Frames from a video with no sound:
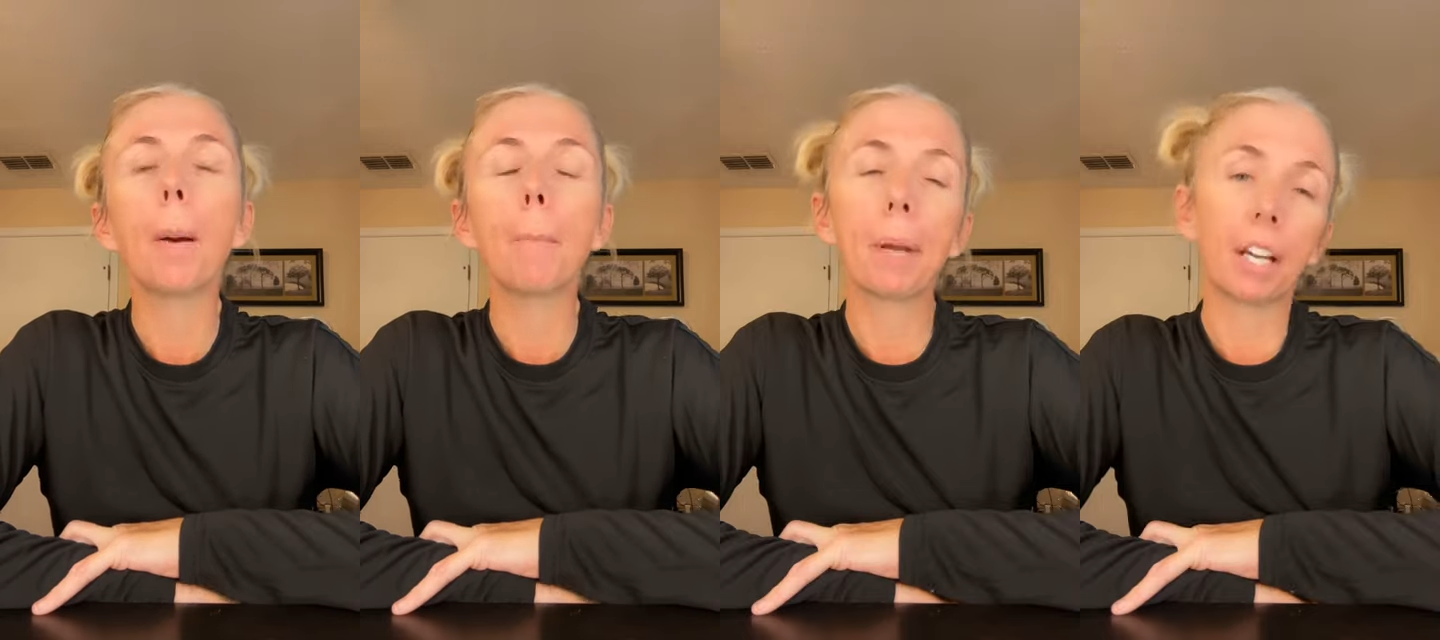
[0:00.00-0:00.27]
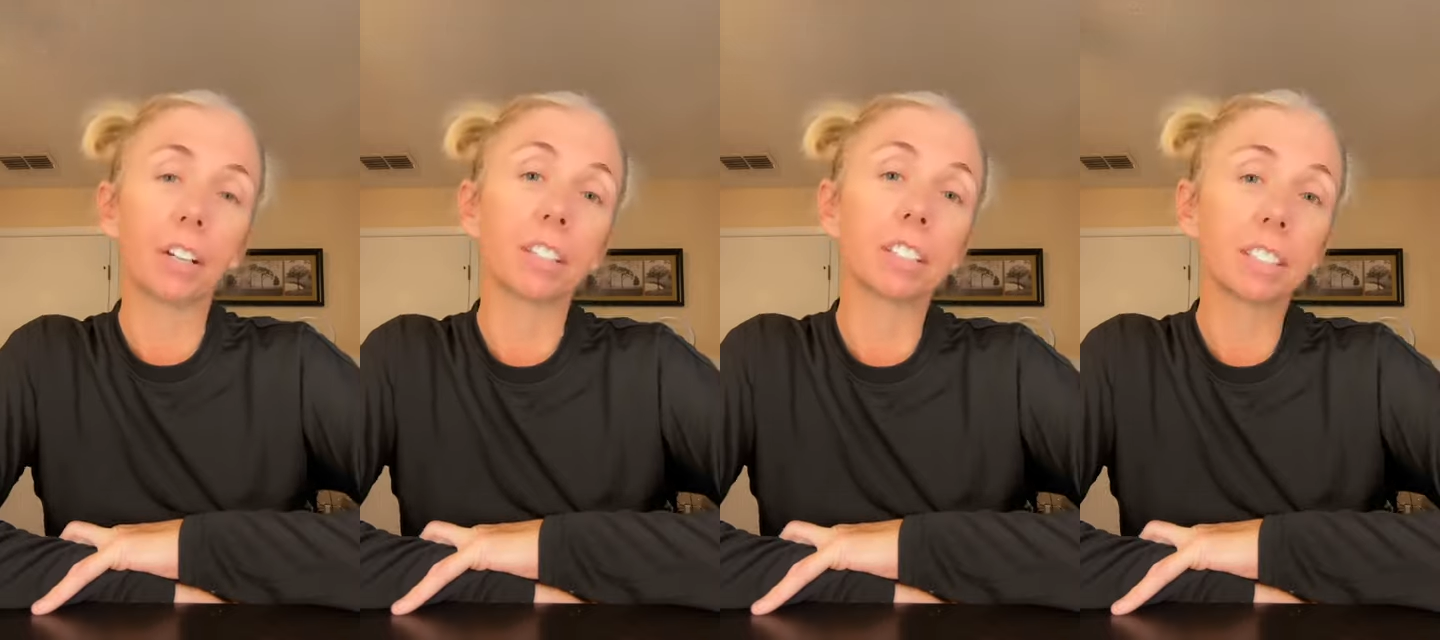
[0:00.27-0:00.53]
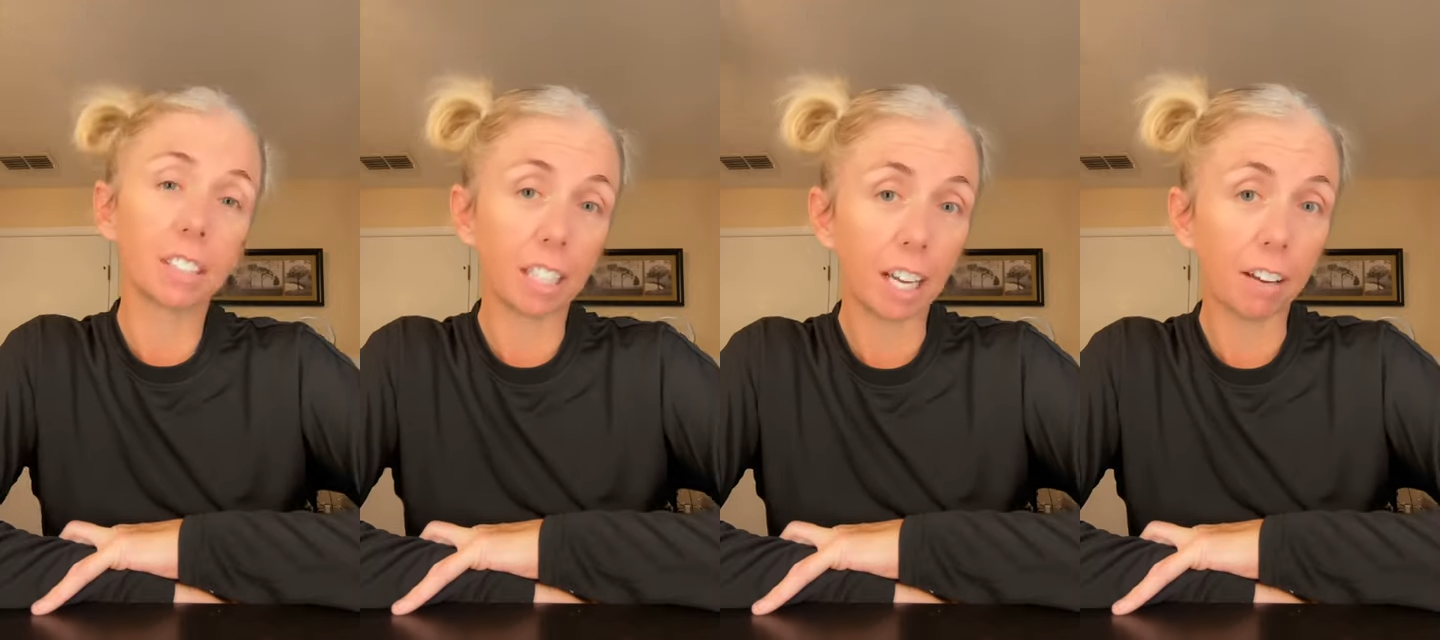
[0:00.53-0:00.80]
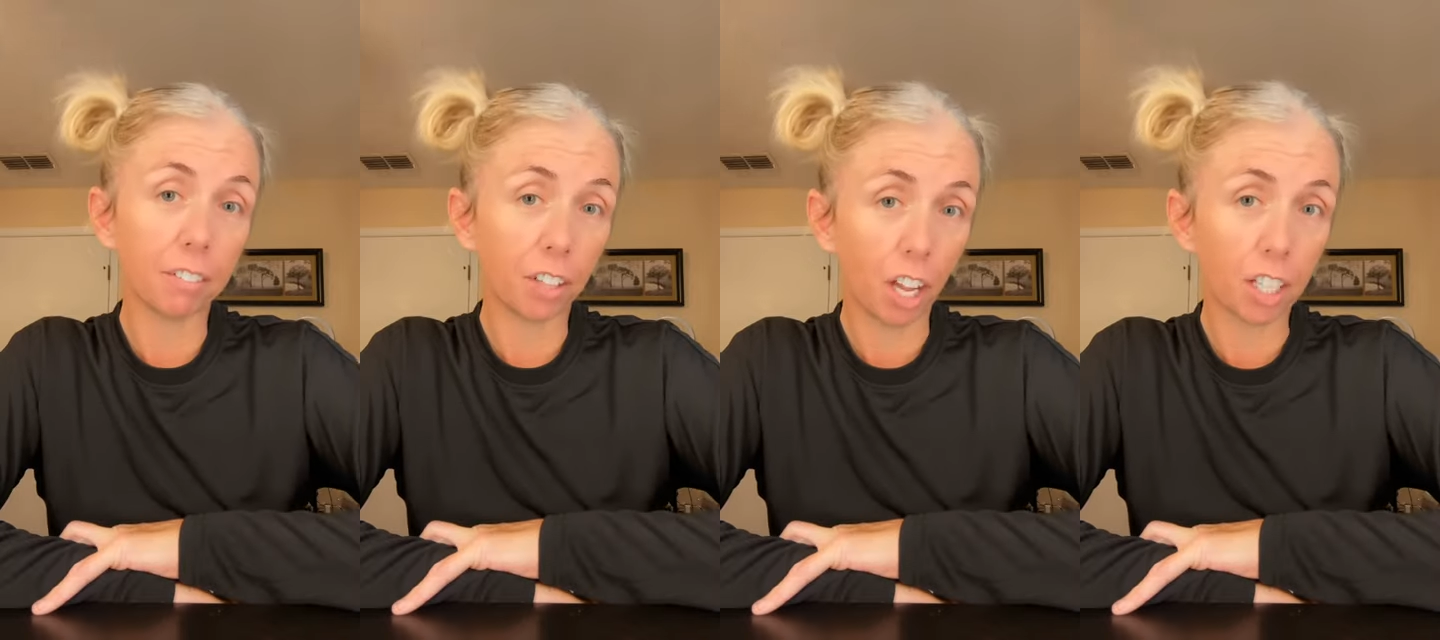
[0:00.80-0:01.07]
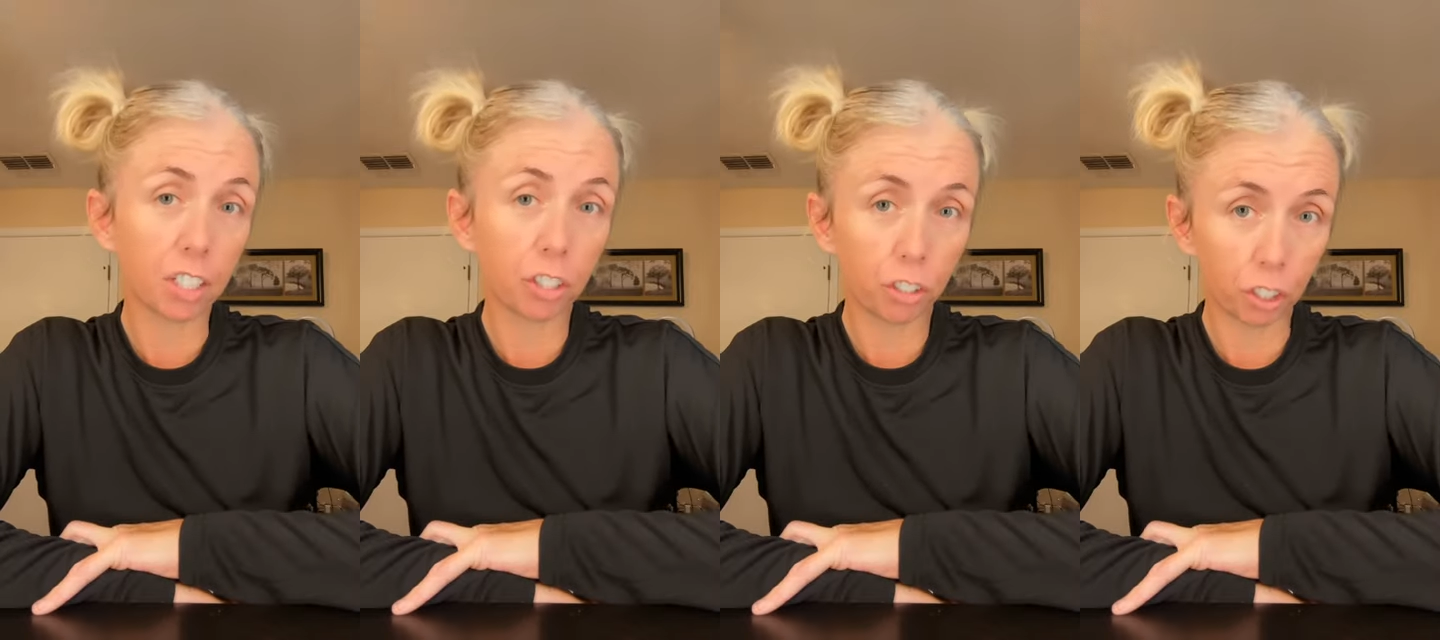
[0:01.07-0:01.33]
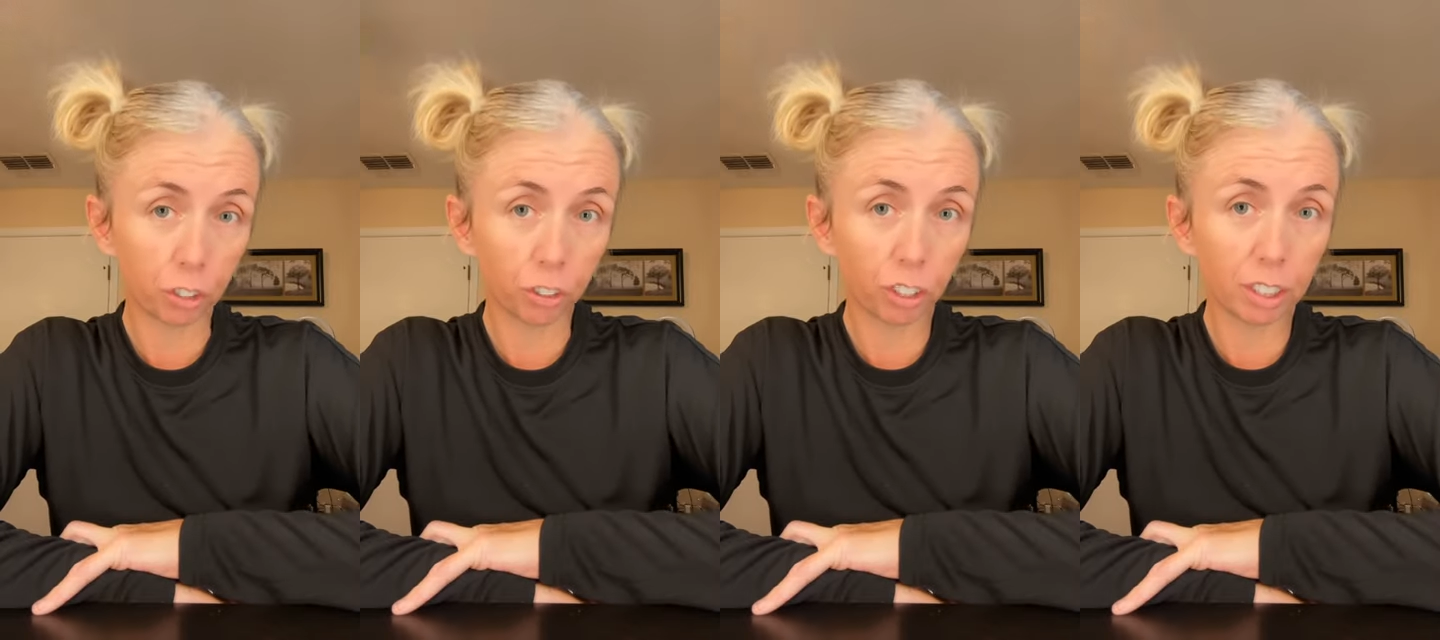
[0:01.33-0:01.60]
parents that have lost
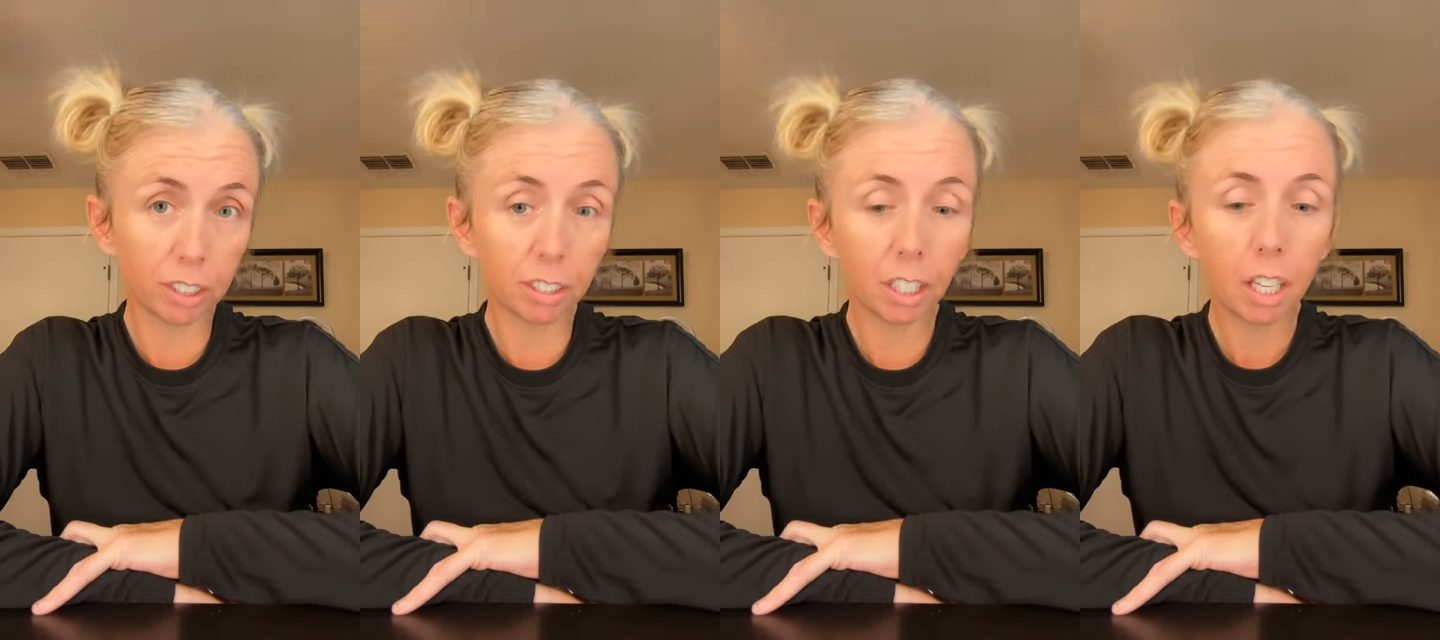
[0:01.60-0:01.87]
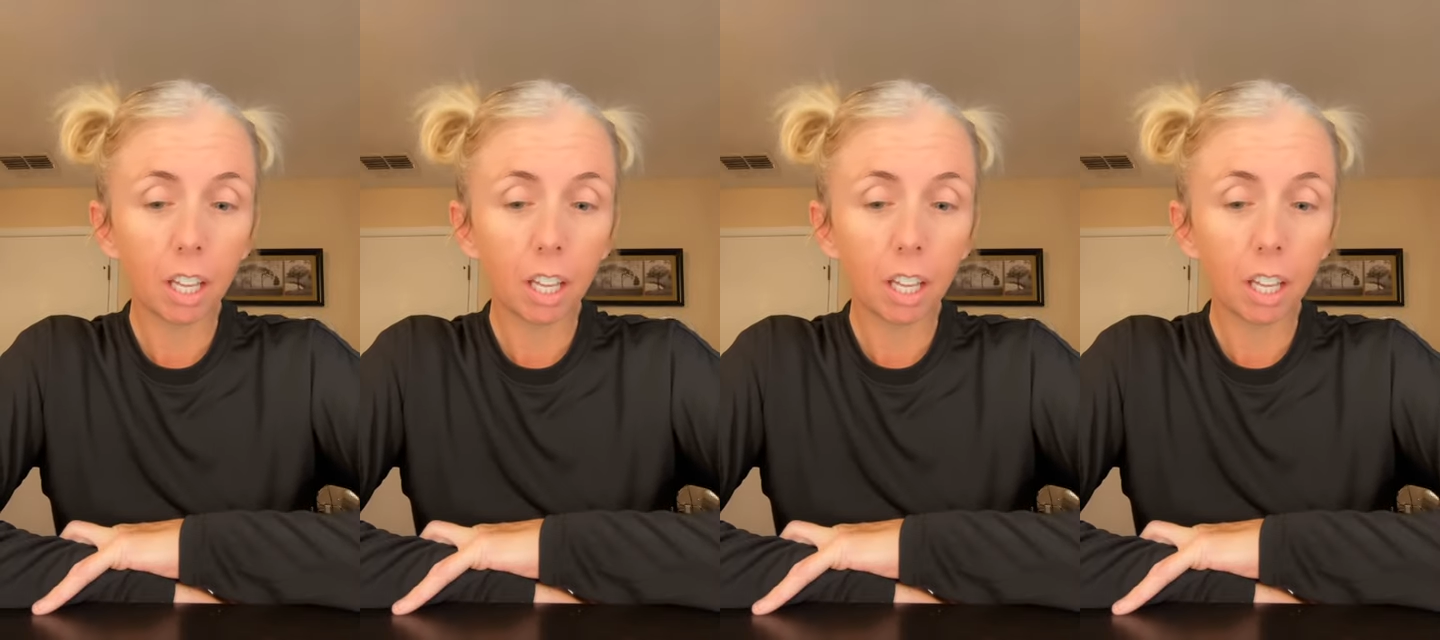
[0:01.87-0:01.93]
children